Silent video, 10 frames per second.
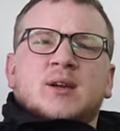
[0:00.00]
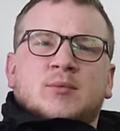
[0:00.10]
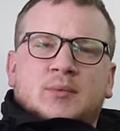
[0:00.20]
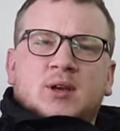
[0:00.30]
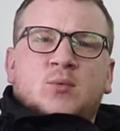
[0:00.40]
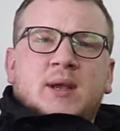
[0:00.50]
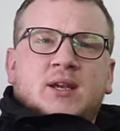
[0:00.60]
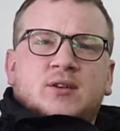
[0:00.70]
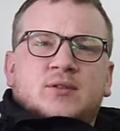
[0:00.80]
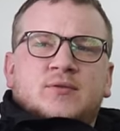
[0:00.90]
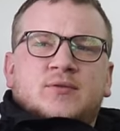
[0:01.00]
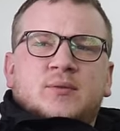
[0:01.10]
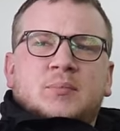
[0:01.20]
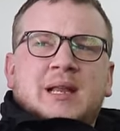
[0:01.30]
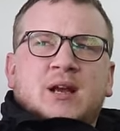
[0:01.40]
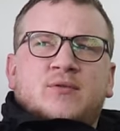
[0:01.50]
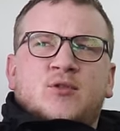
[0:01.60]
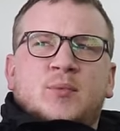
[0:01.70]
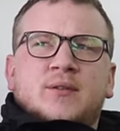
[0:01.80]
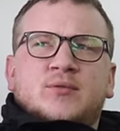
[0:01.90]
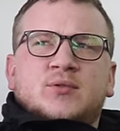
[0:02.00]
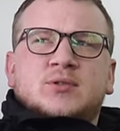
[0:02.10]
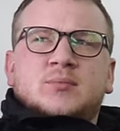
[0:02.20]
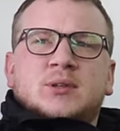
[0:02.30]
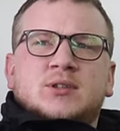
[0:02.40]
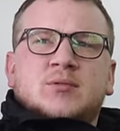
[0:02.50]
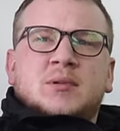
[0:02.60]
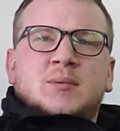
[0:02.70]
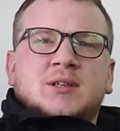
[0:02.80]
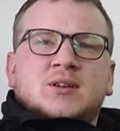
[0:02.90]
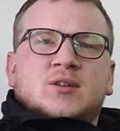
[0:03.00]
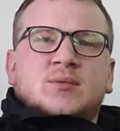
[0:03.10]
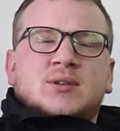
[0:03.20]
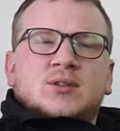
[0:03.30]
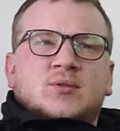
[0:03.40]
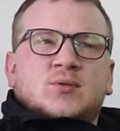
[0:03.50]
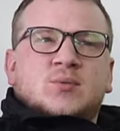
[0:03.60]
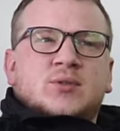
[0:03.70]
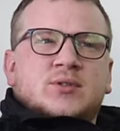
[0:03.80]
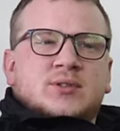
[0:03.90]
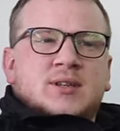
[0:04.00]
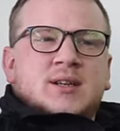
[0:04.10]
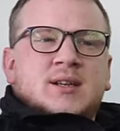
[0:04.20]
probably a week of black 4x4s, because probably the best car we sold was